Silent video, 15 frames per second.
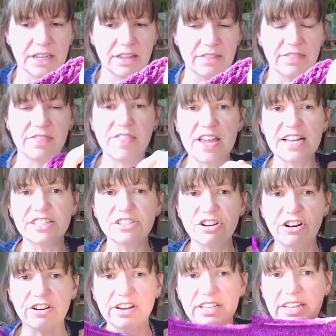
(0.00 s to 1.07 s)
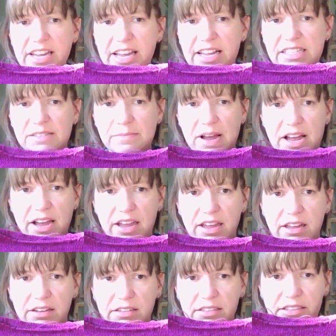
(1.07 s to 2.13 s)
This currently is my
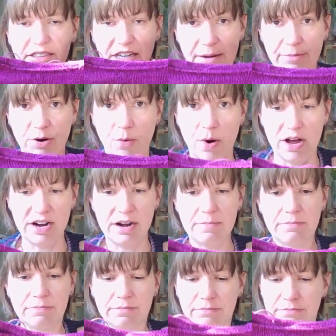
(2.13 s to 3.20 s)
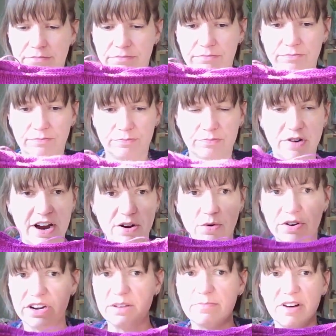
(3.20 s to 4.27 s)
number 1
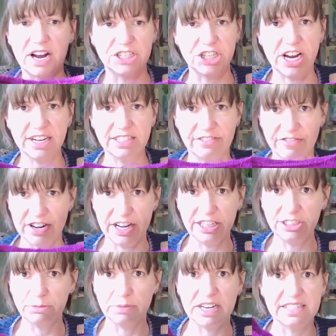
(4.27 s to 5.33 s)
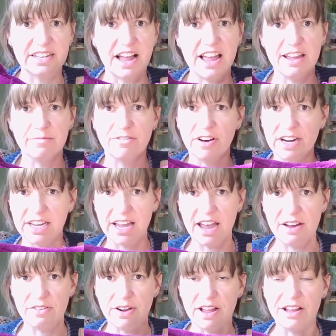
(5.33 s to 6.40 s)
priority project to finish because I am running
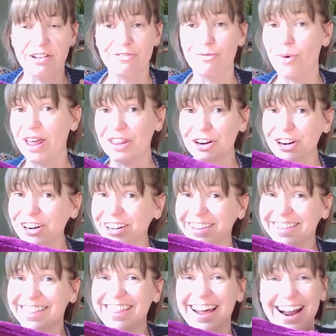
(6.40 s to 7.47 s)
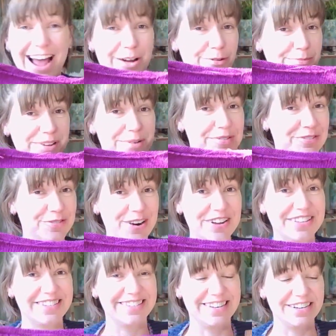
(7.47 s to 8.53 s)
out of weather that I will be able to wear
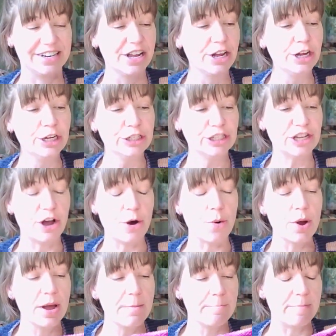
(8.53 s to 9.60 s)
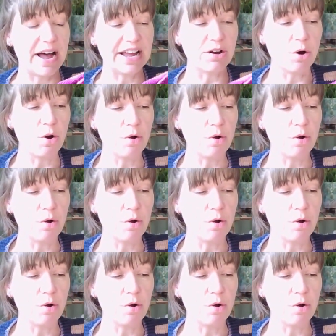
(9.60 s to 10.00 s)
this in. So my goal